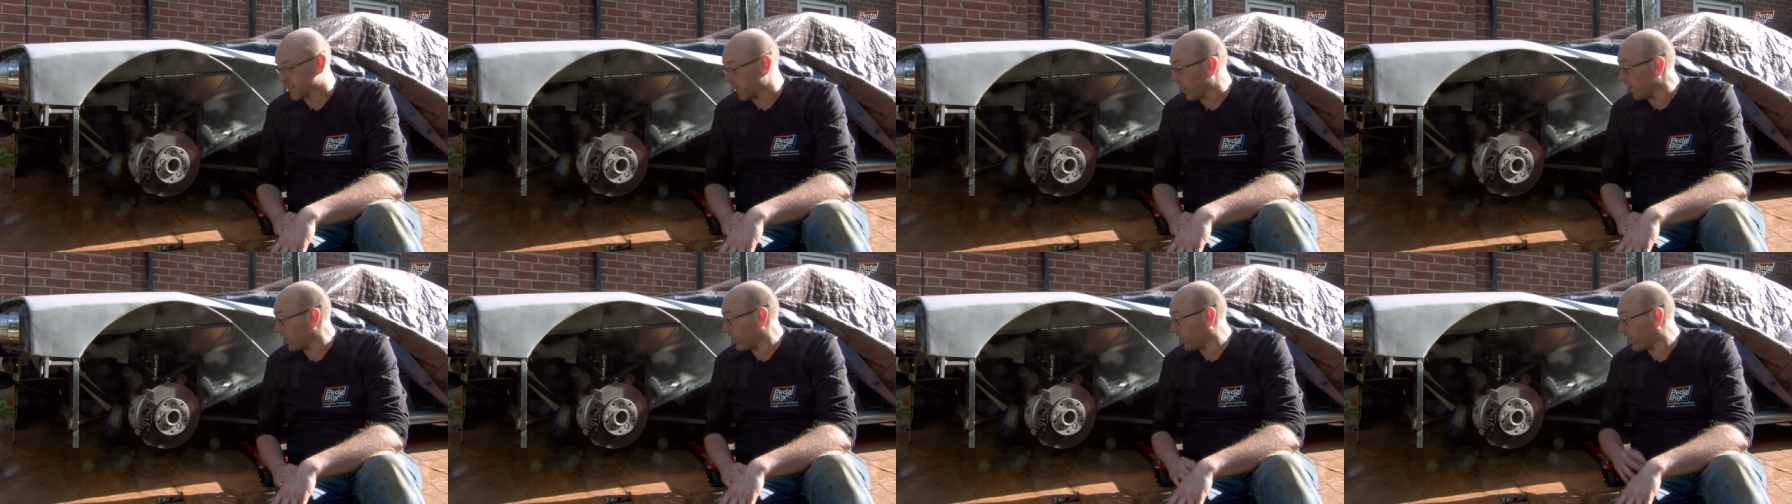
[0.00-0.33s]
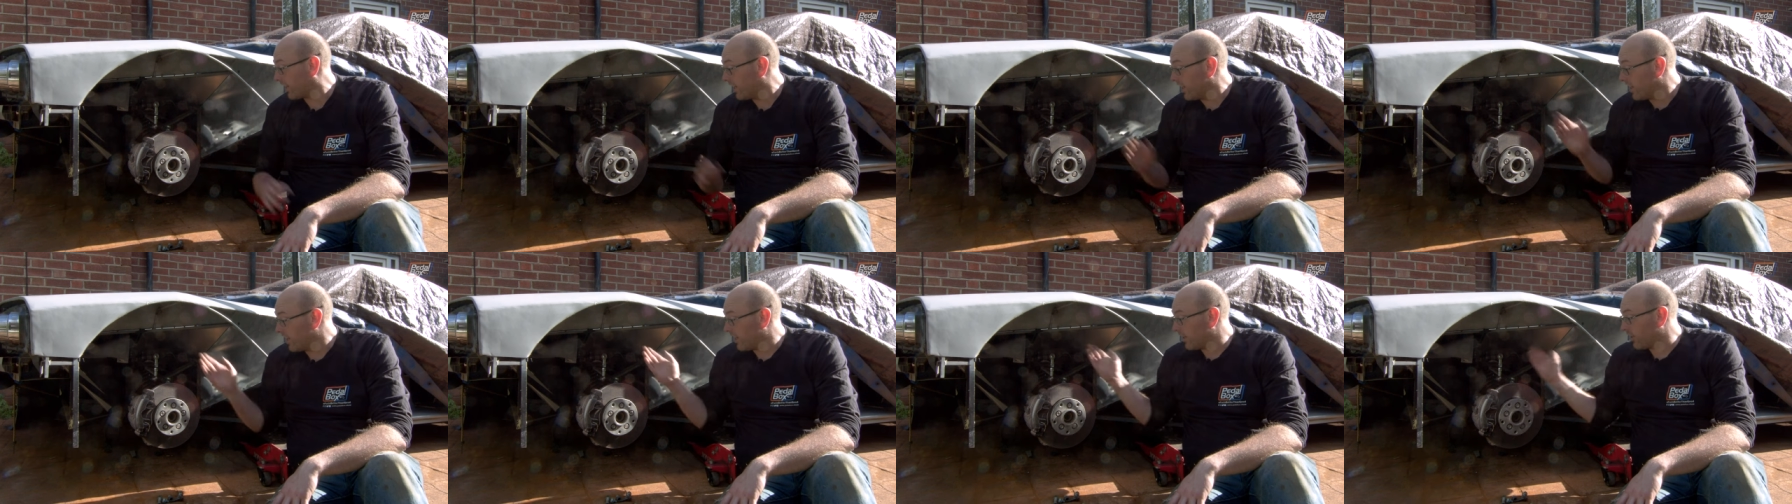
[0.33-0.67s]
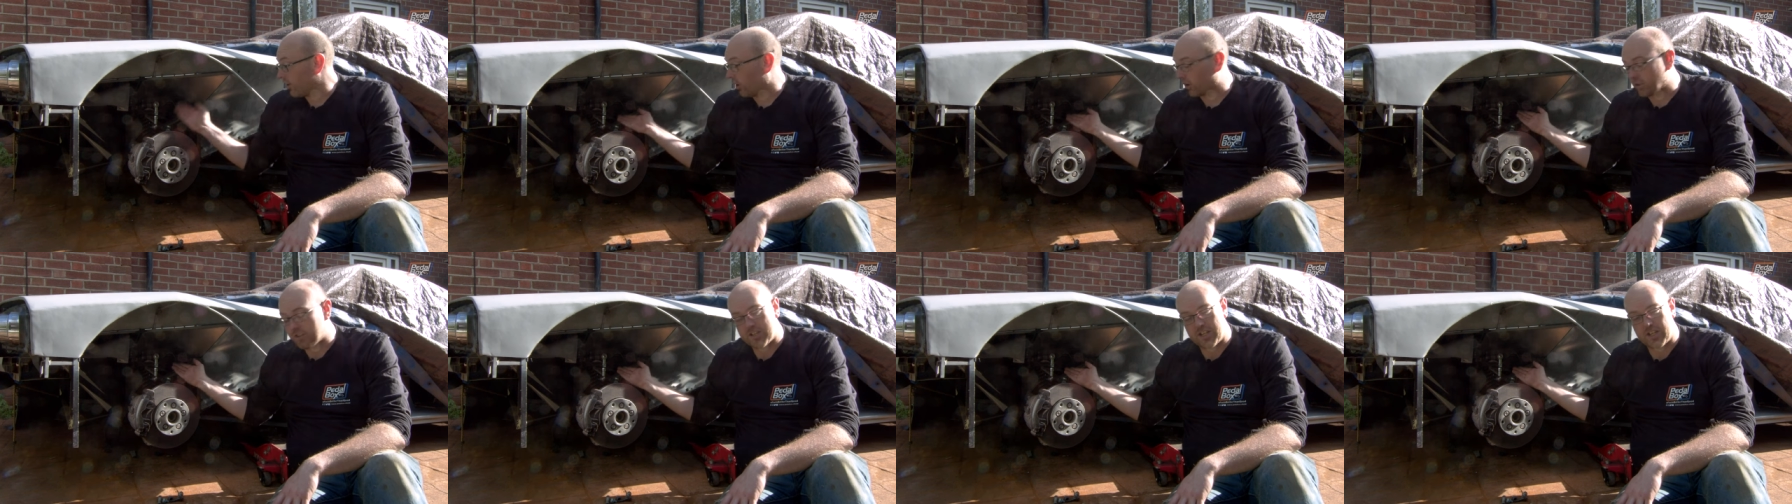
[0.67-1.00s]
like
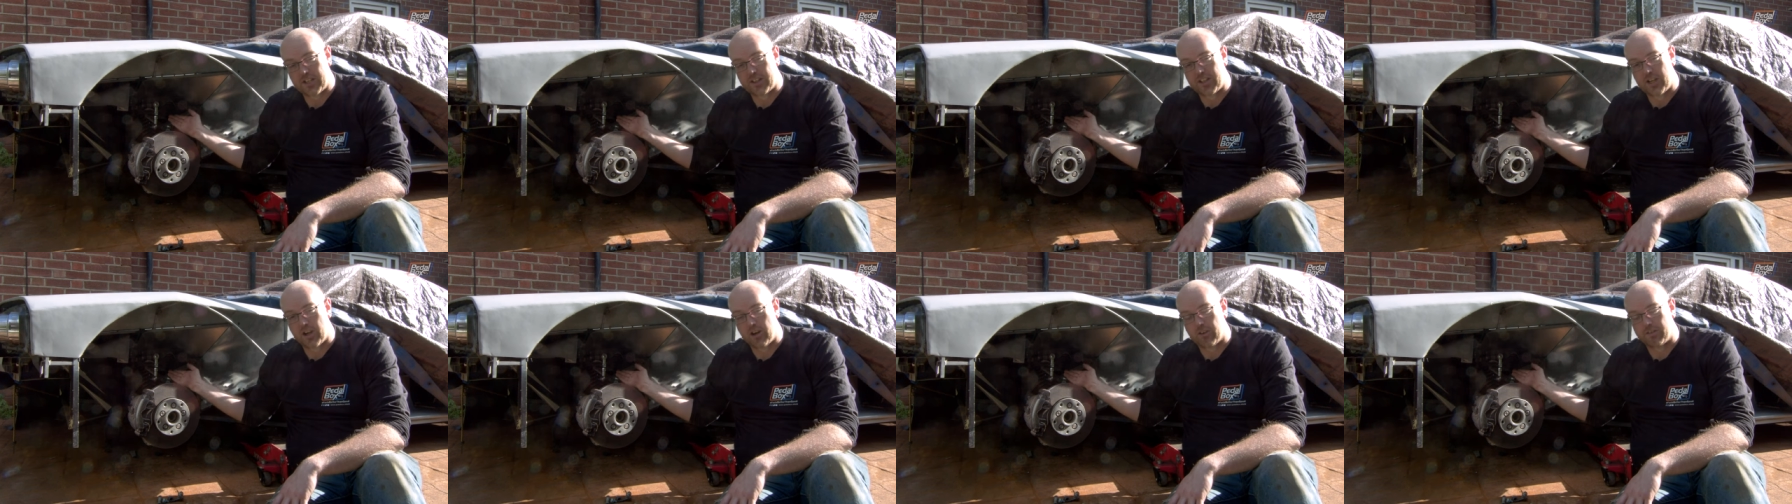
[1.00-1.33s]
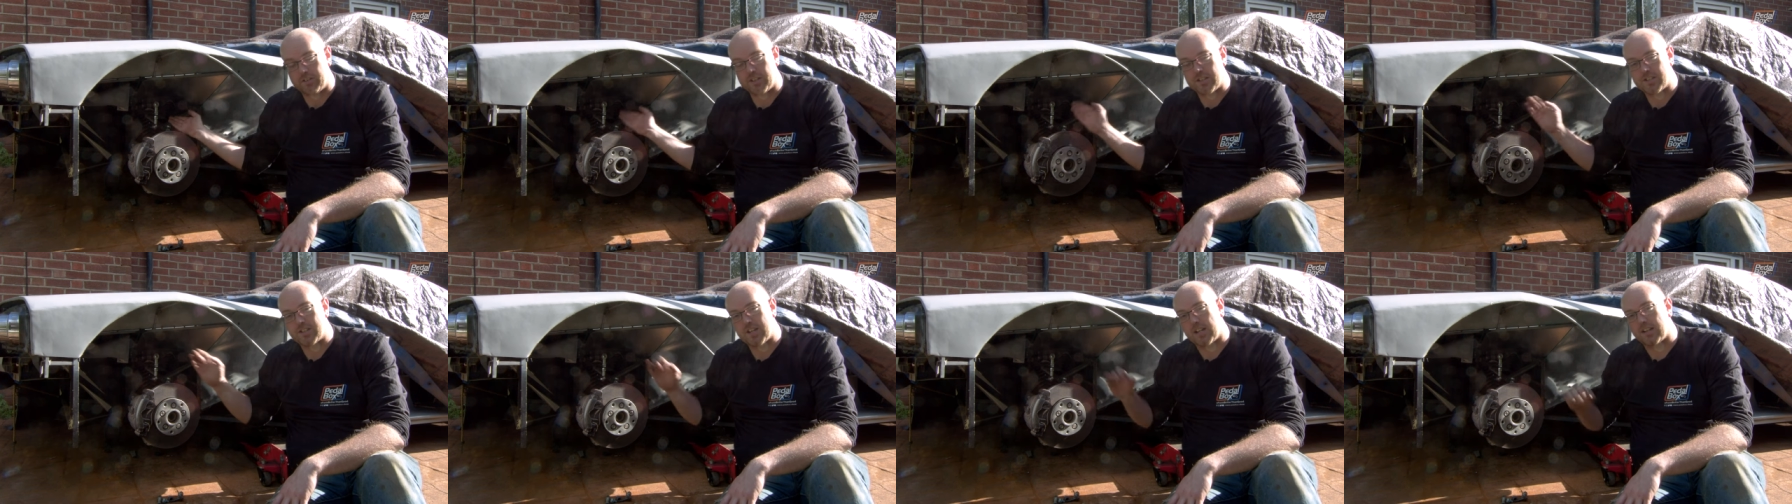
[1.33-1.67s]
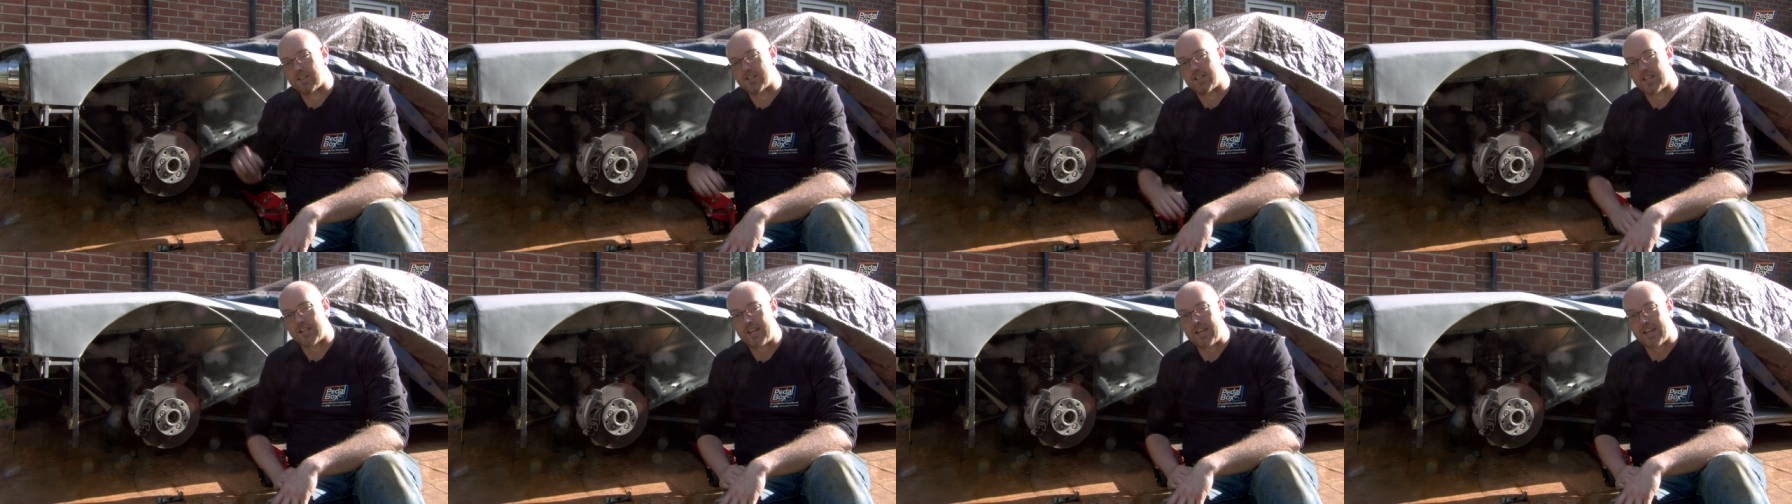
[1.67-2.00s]
not seeing the obvious
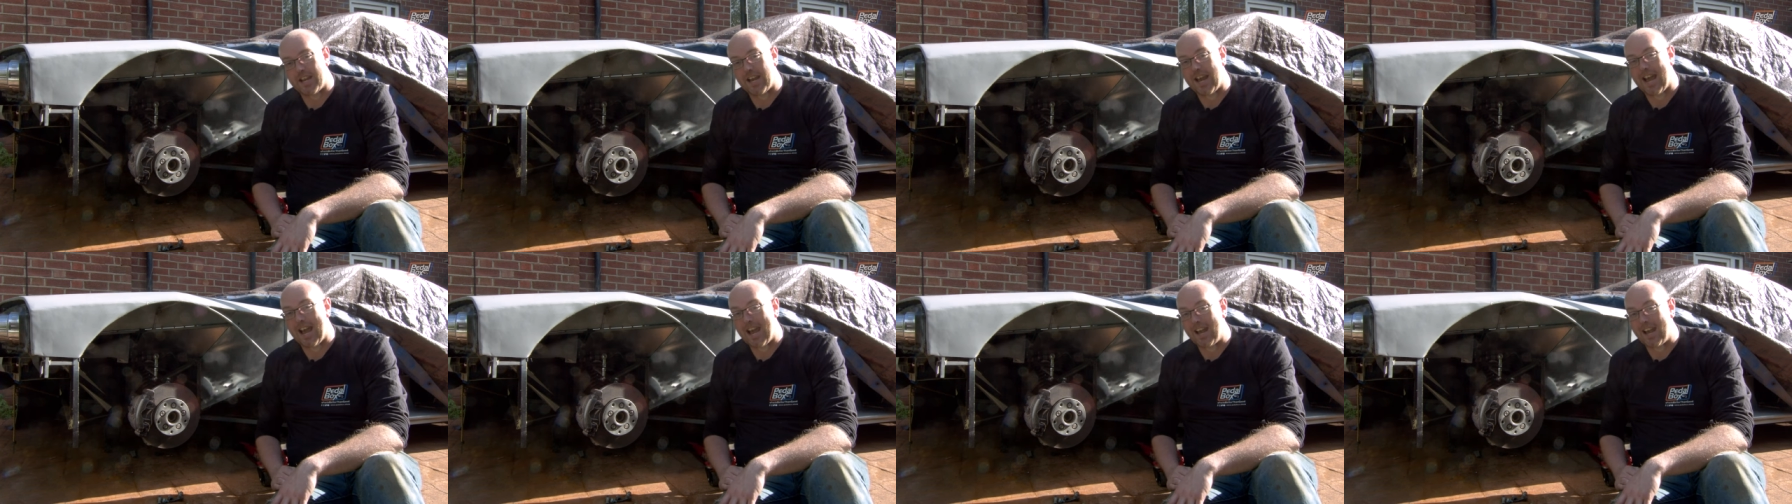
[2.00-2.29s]
answer here,